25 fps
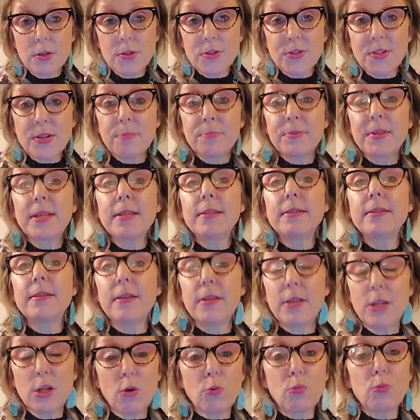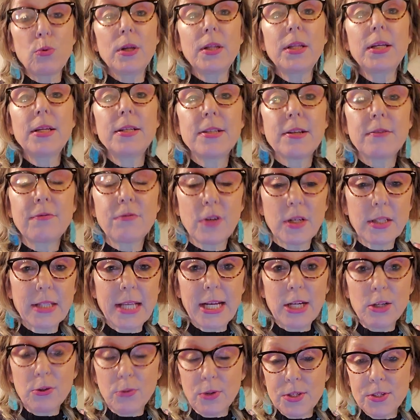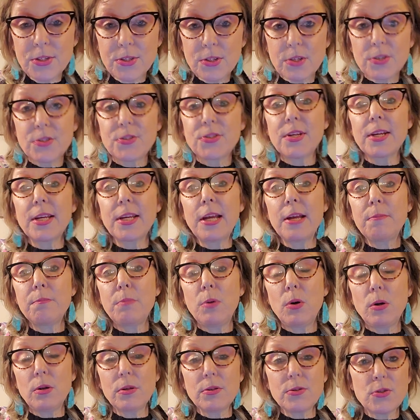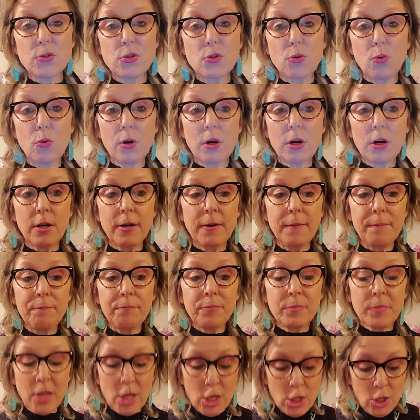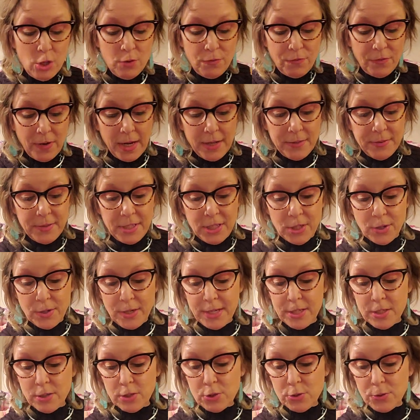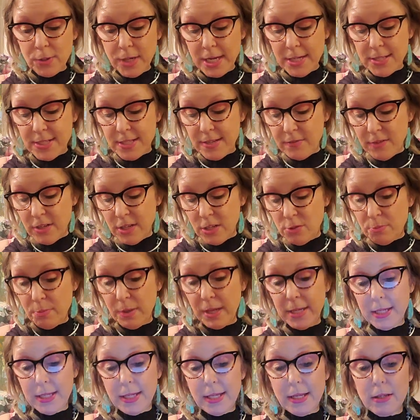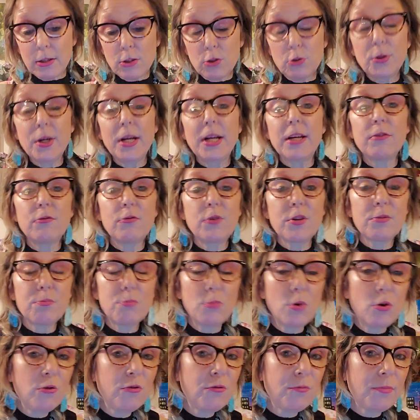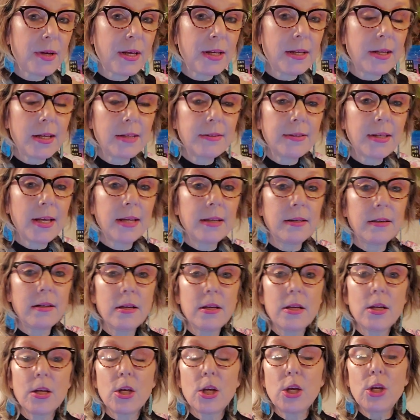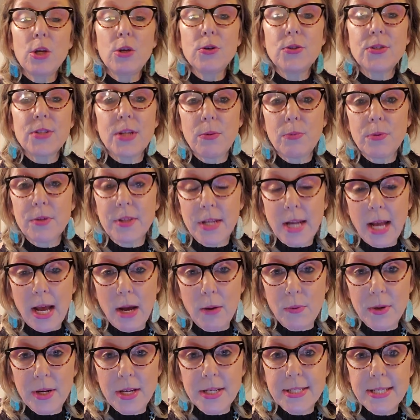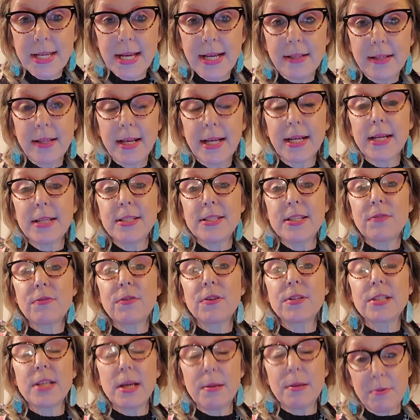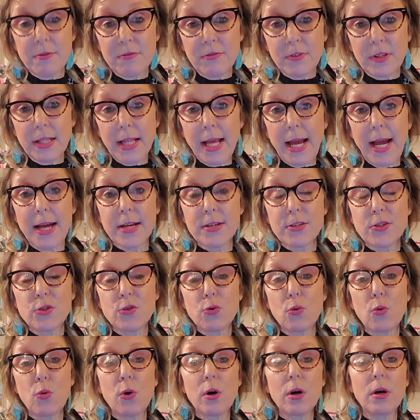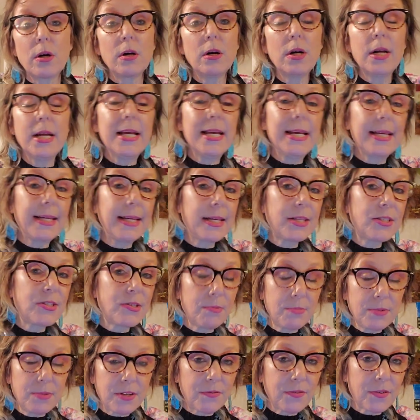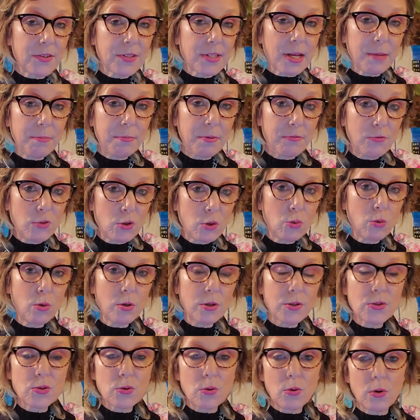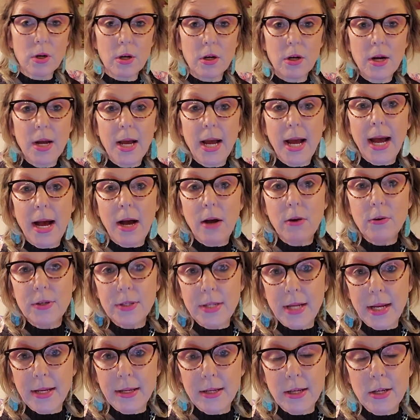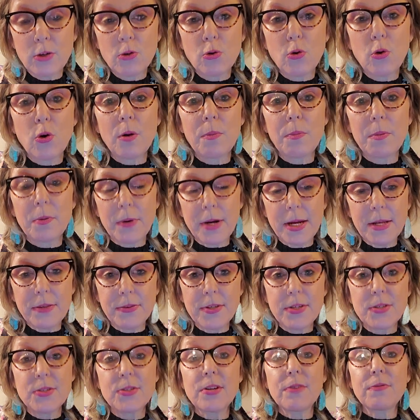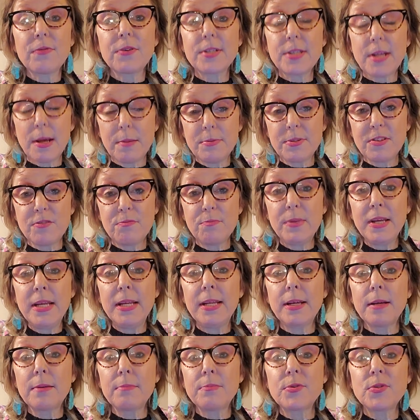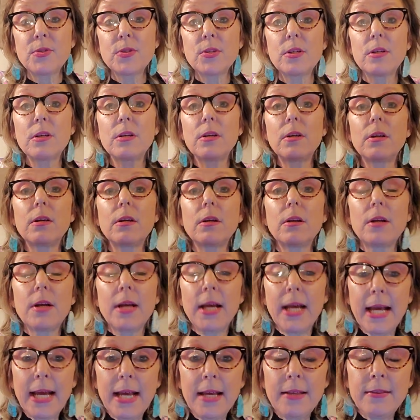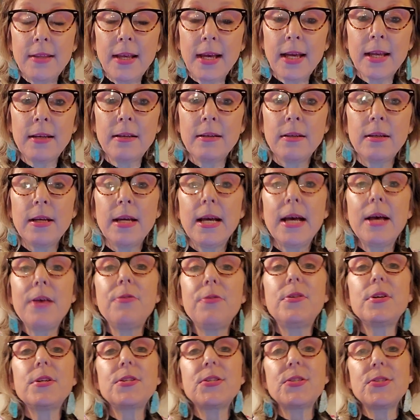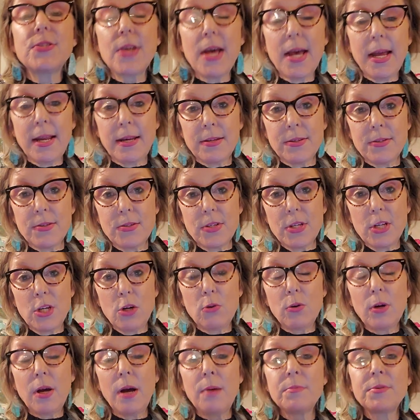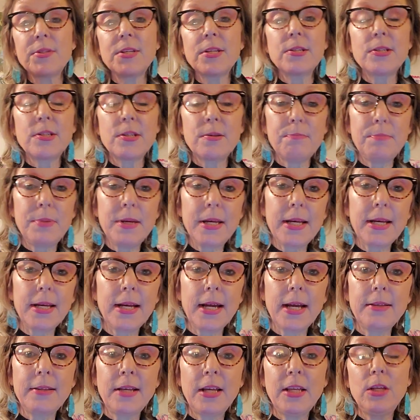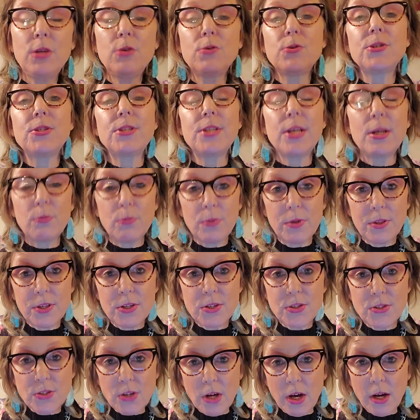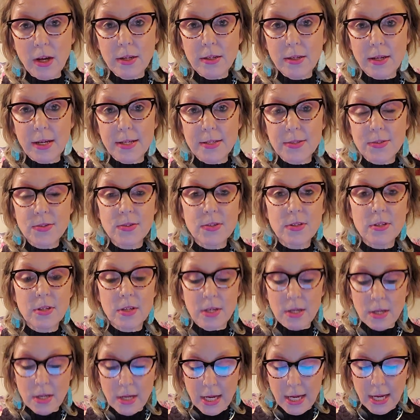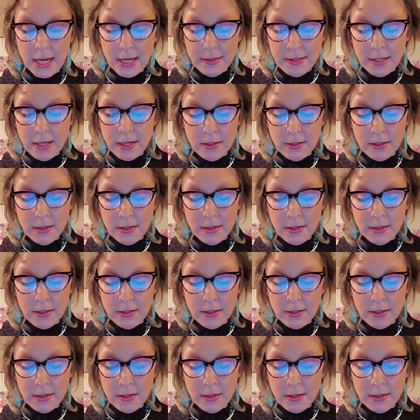something you know really different, like crystal singing bowls, or you find that your inner creativity, you might get creative with movement, and then you say, well, then I want to take like a different type of class, or get some different type of tools, or how can I incorporate these different types of mediums? And then the scent, you know, comes into being. And then you sit with the sawdust. And